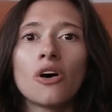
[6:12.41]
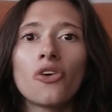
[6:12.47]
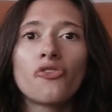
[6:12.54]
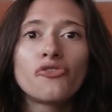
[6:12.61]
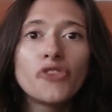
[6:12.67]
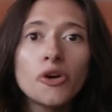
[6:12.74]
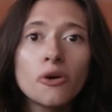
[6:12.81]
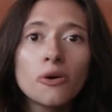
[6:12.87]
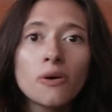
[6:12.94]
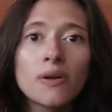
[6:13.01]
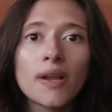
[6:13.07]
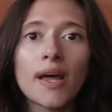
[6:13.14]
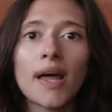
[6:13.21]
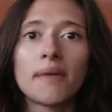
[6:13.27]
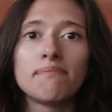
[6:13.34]

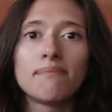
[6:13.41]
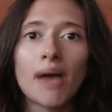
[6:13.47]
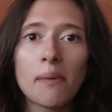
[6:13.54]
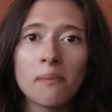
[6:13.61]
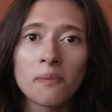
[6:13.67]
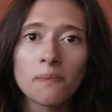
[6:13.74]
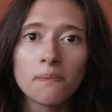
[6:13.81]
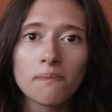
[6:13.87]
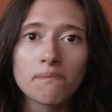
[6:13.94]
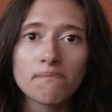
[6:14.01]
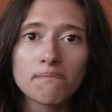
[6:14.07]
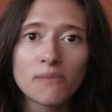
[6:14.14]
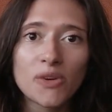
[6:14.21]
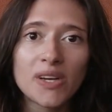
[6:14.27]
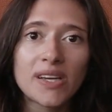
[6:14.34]
food and
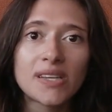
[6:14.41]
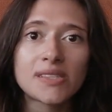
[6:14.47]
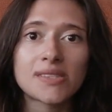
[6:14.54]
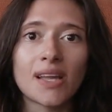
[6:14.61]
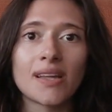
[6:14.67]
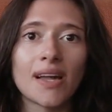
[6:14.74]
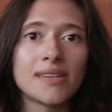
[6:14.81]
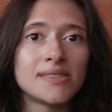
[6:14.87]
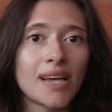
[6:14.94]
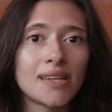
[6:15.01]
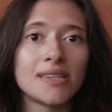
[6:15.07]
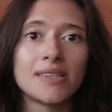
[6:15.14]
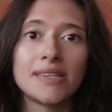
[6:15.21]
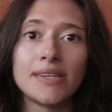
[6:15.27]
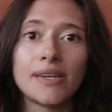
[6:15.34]
memories and
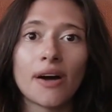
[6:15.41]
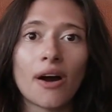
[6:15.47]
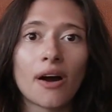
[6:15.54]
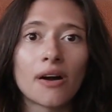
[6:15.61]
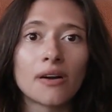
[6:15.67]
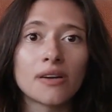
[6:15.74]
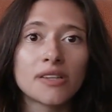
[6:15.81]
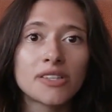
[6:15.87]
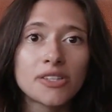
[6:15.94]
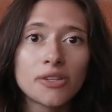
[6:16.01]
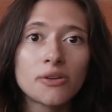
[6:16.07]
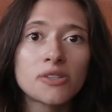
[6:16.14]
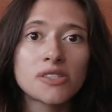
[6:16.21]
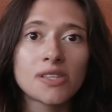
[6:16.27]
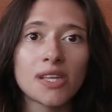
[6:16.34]
identity are
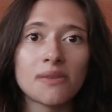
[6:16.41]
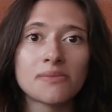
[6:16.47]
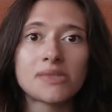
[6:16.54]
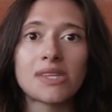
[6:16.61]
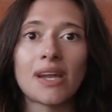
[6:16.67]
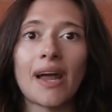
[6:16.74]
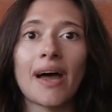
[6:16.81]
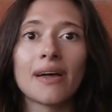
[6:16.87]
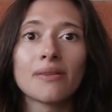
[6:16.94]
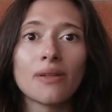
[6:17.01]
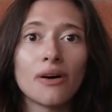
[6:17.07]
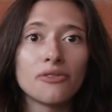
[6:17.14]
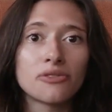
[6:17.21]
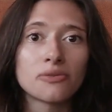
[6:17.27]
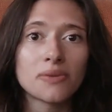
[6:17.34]
huge themes that I
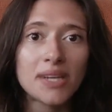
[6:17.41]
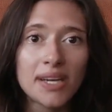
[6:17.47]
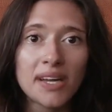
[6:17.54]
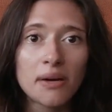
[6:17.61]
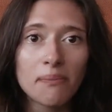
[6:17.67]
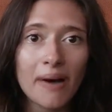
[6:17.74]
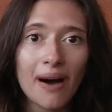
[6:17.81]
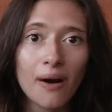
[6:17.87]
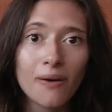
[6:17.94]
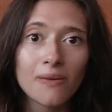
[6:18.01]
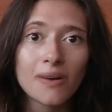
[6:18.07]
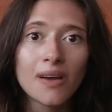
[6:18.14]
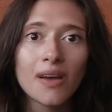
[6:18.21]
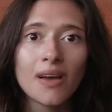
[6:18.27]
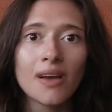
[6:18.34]
love reading about.